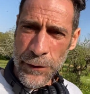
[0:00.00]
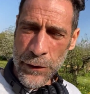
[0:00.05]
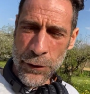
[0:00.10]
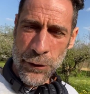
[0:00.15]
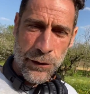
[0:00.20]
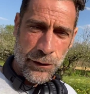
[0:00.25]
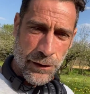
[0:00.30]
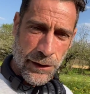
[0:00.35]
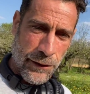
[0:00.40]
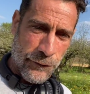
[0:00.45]

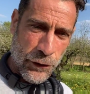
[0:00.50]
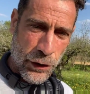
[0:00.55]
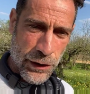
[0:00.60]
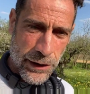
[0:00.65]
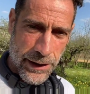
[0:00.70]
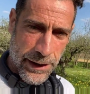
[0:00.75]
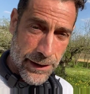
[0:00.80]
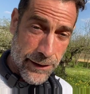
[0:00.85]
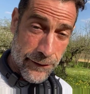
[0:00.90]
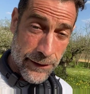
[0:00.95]
so I've got
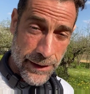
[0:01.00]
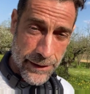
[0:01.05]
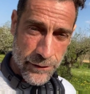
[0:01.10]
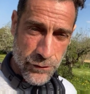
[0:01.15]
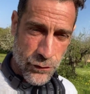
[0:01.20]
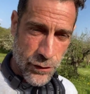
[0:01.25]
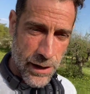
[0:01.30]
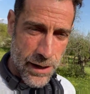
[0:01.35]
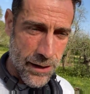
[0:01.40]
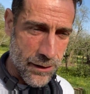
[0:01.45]
to kind of like
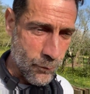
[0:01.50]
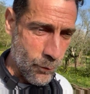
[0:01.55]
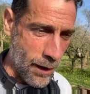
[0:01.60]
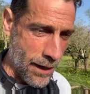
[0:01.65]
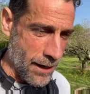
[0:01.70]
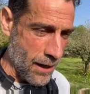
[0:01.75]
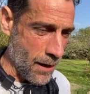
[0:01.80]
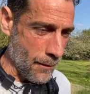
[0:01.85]
try and weigh